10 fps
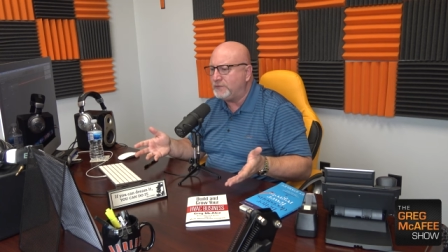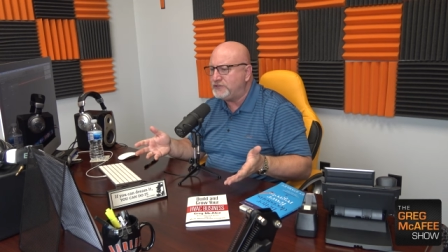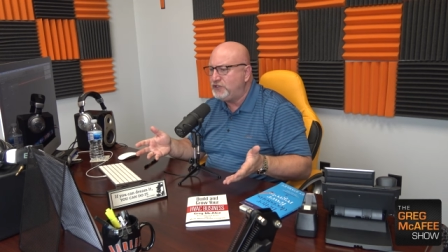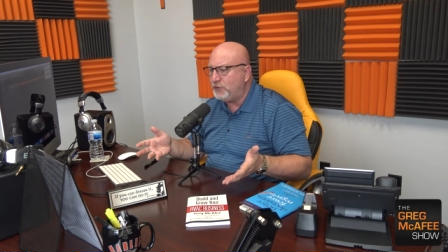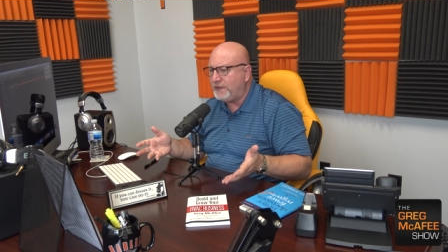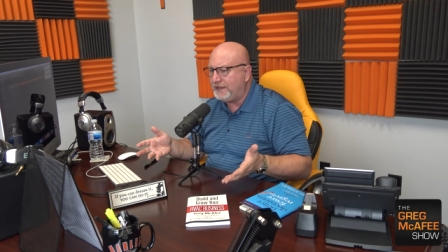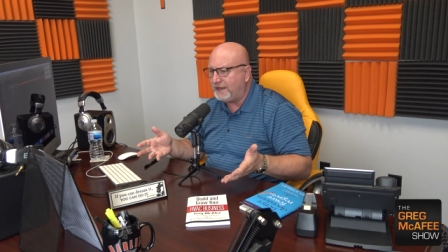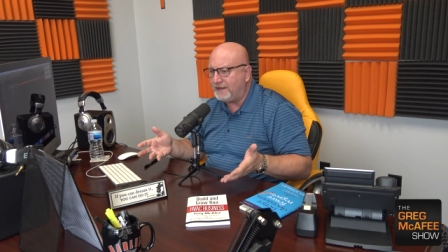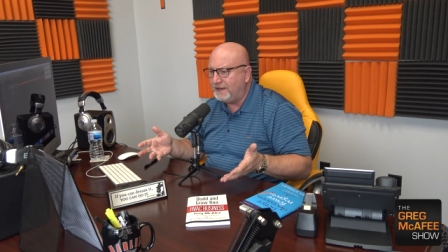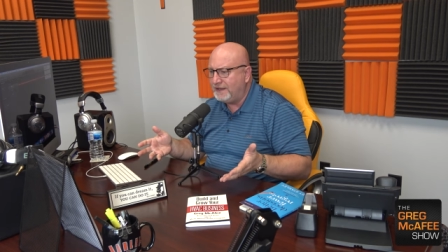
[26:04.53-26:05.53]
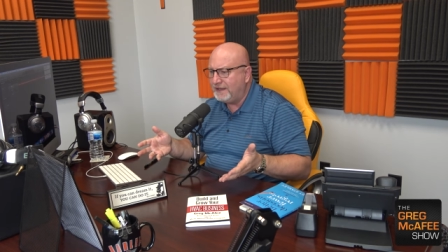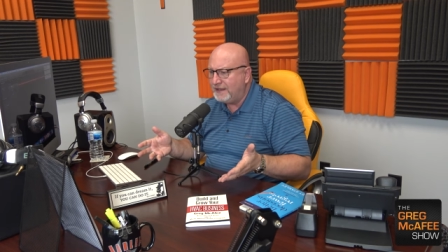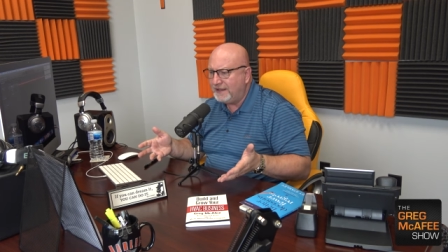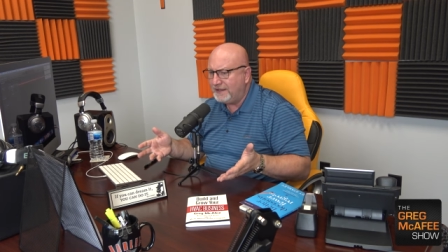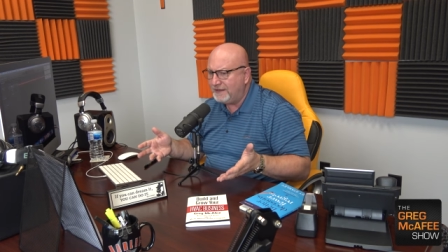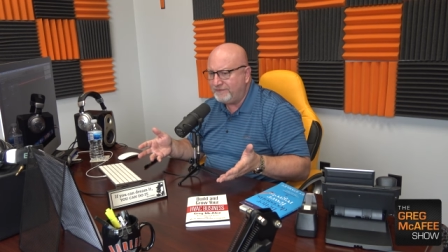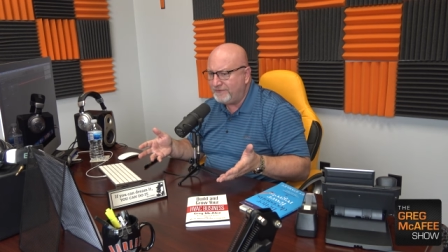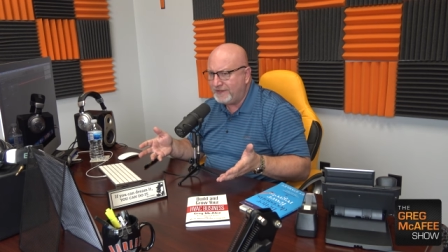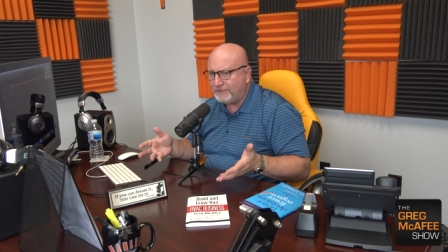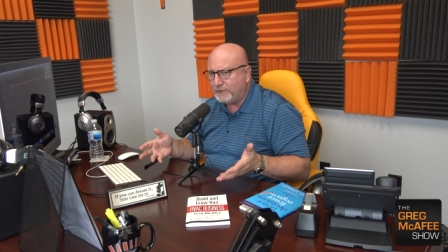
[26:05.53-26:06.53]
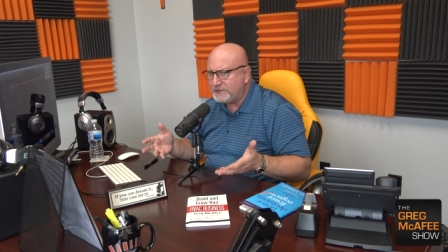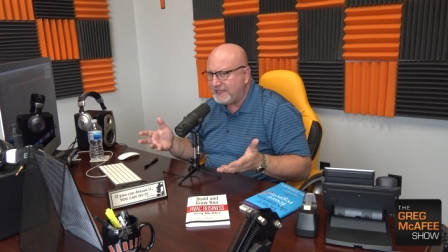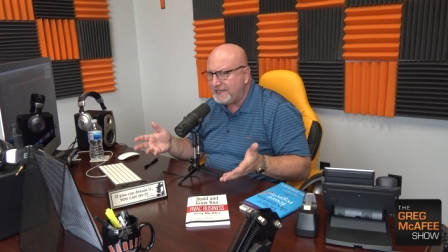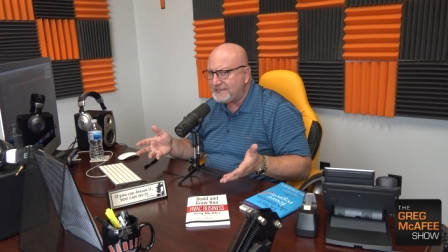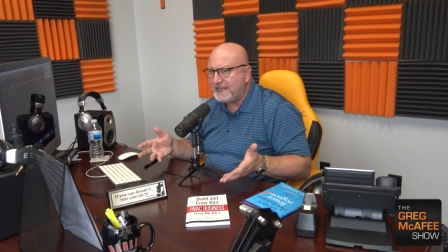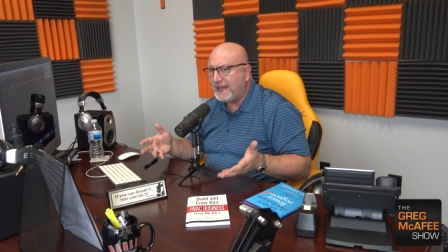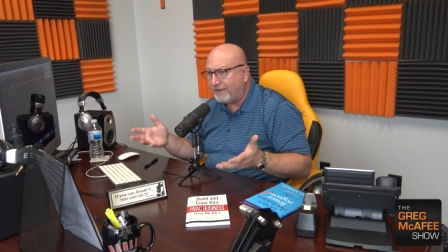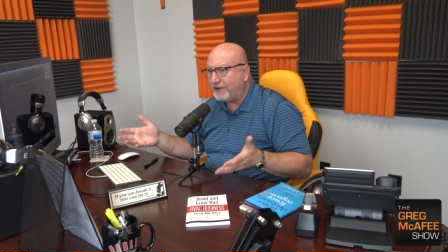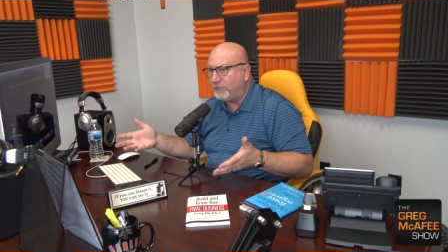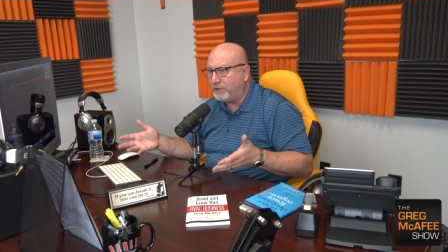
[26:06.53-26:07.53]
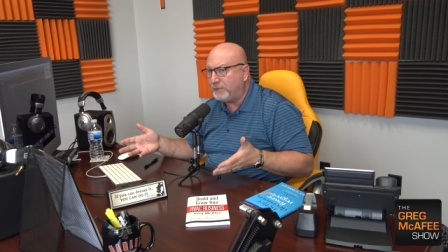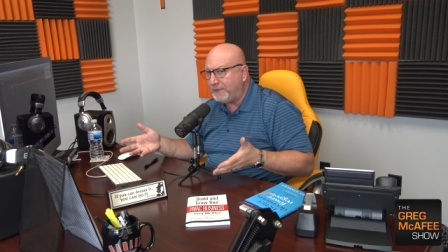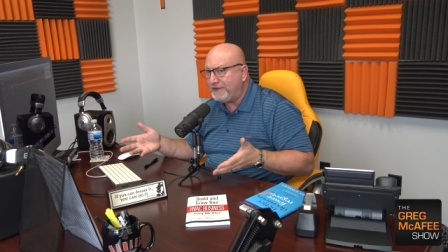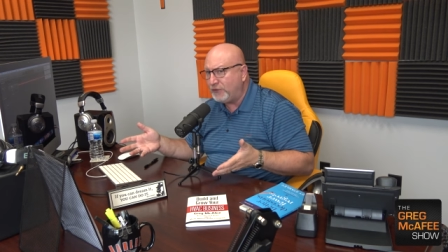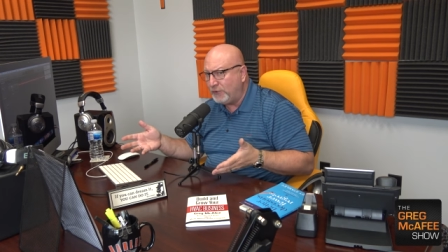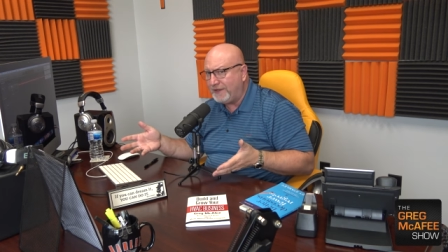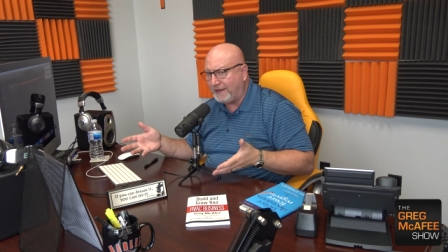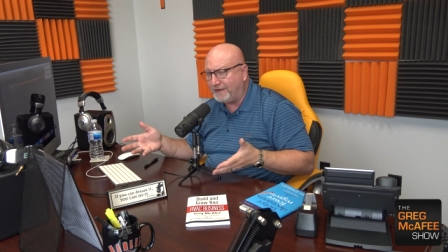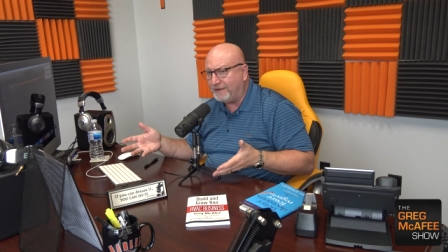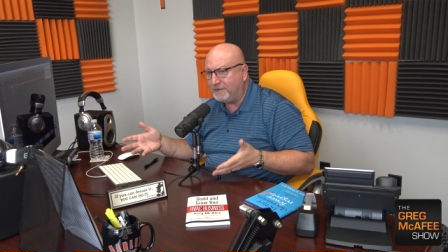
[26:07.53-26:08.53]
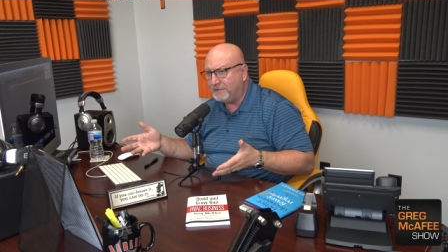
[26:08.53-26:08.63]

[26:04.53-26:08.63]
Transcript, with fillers: was doing it, if it was easy, everyone would be doing it.